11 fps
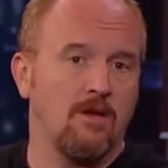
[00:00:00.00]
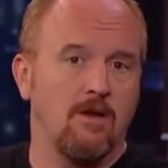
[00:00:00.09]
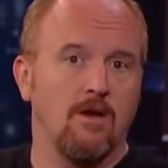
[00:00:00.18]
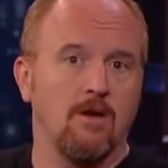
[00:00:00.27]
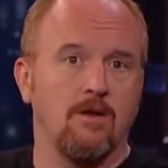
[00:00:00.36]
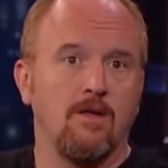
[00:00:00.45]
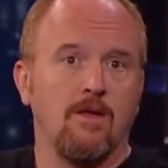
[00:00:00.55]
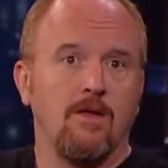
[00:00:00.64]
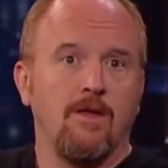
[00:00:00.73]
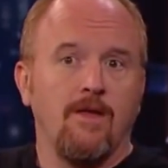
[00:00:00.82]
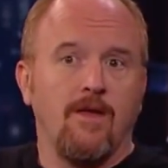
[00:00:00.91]
and
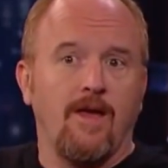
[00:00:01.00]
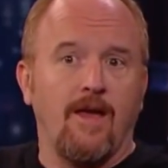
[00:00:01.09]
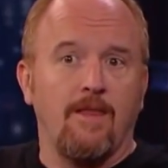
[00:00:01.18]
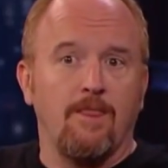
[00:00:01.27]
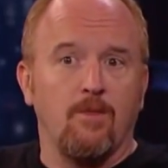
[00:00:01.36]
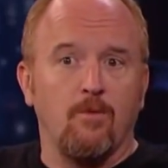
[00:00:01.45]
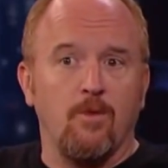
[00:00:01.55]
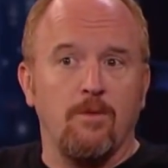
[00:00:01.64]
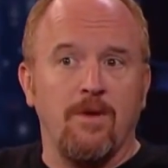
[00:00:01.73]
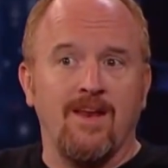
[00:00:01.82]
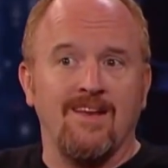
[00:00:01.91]

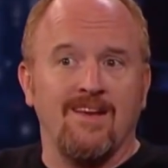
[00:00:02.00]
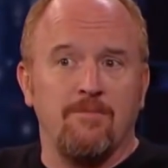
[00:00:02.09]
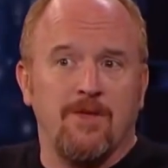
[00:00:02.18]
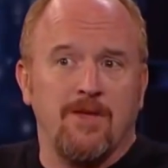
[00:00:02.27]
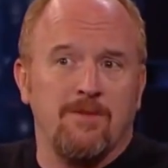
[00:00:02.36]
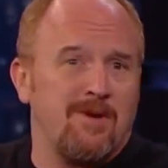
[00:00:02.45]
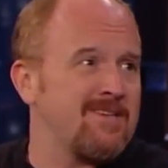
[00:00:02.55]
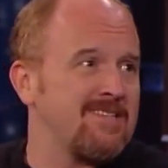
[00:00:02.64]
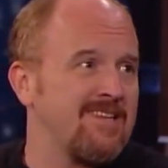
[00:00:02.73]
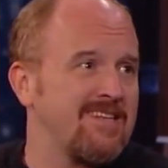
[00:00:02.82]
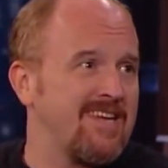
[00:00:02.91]
we made $1 million
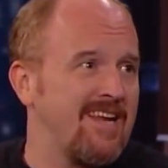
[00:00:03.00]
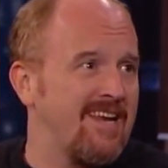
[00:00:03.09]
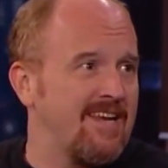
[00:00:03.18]
in like 10